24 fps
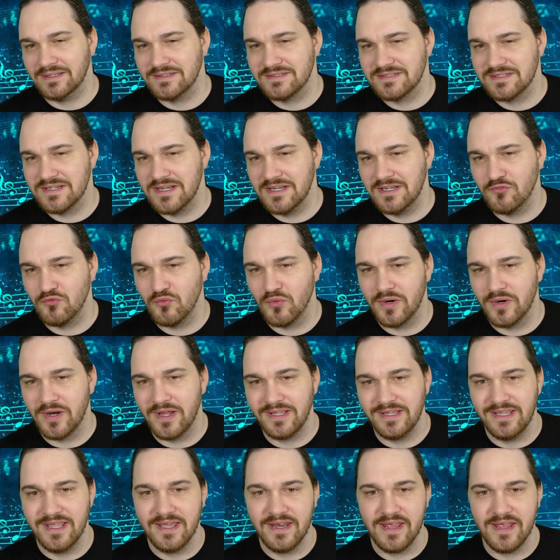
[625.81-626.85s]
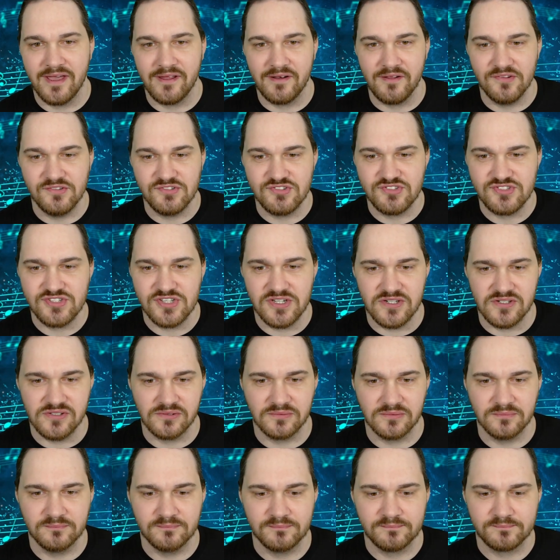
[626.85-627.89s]
That's kind of what I get out of the
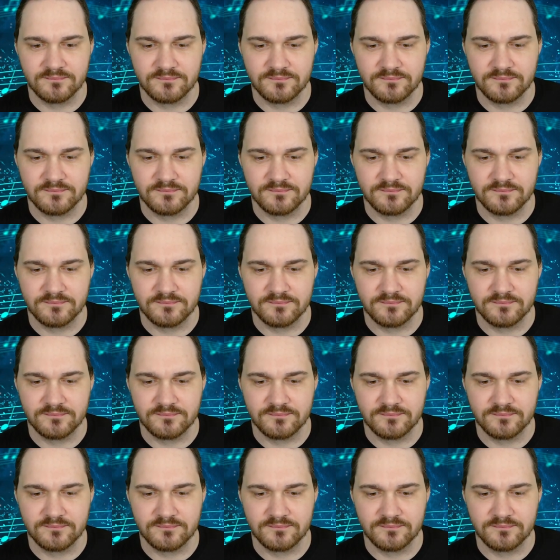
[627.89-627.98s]
song.